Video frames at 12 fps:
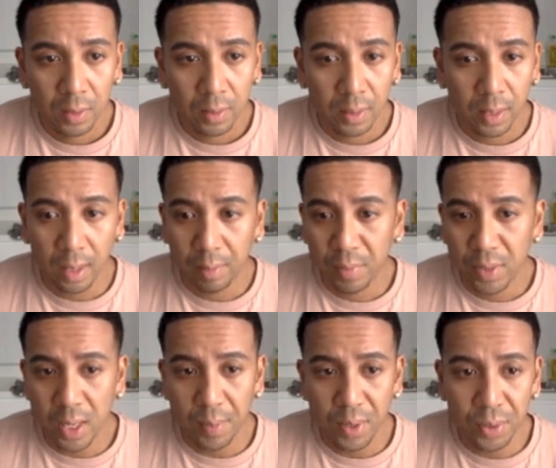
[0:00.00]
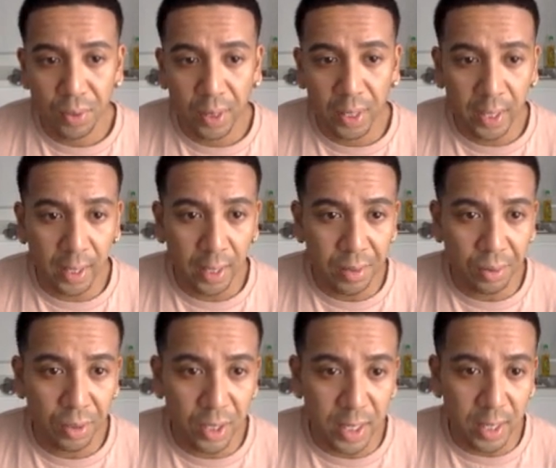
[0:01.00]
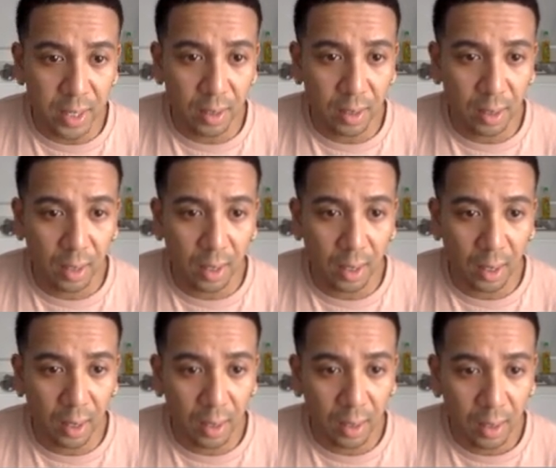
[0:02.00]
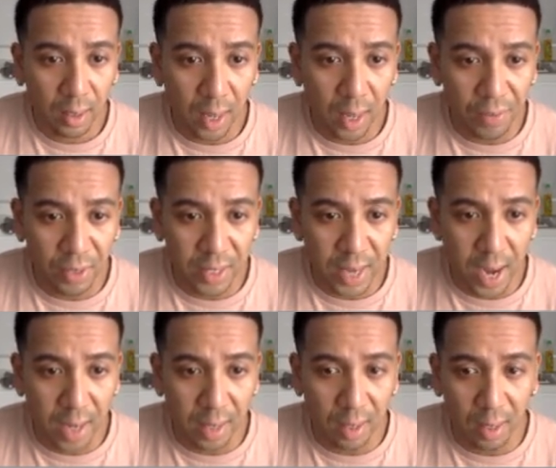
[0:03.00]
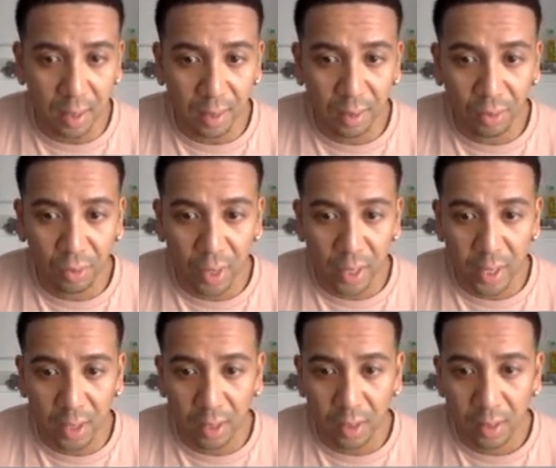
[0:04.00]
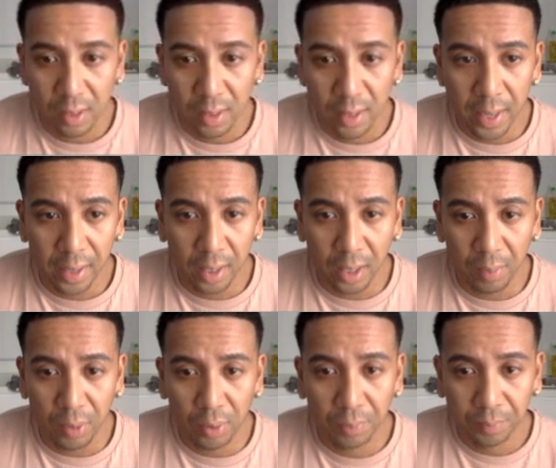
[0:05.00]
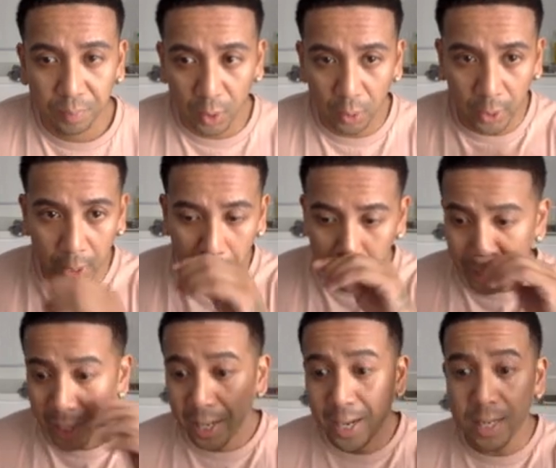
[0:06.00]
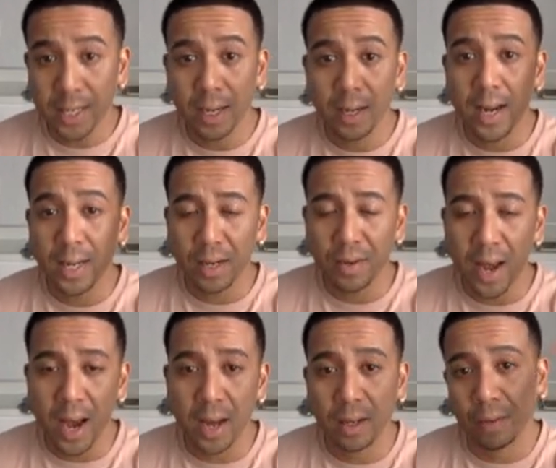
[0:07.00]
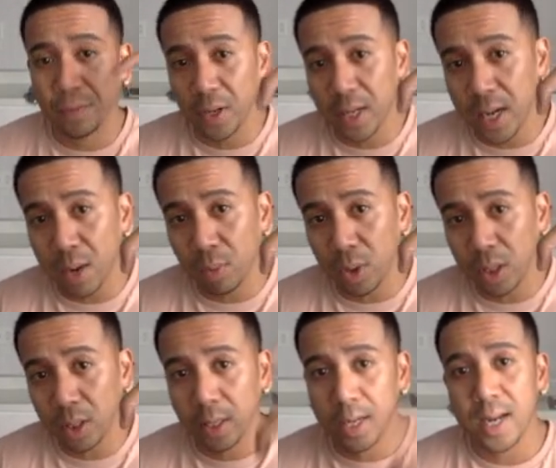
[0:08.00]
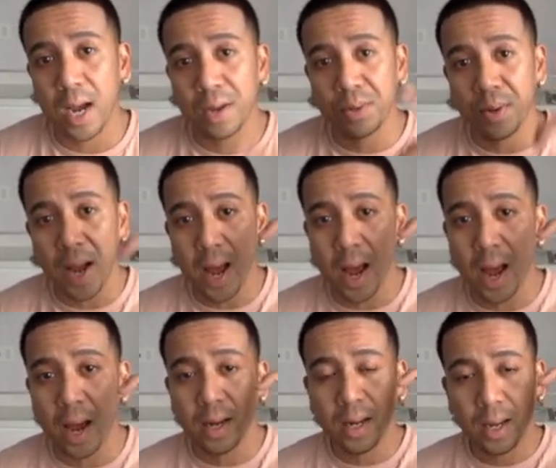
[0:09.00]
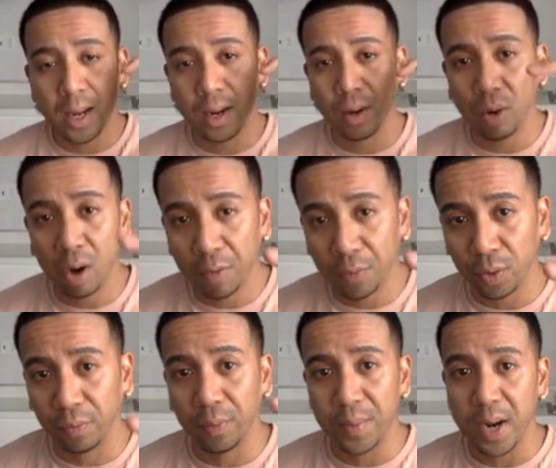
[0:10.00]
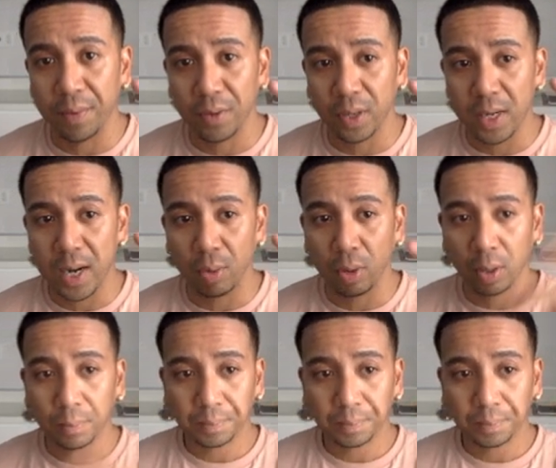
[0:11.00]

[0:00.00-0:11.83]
But you know, do the thing, and you'll see it obviously added on right here at combo. Okay, and that's it. And that's how you add an affiliate network, and that's how you add an offer from that affiliate network.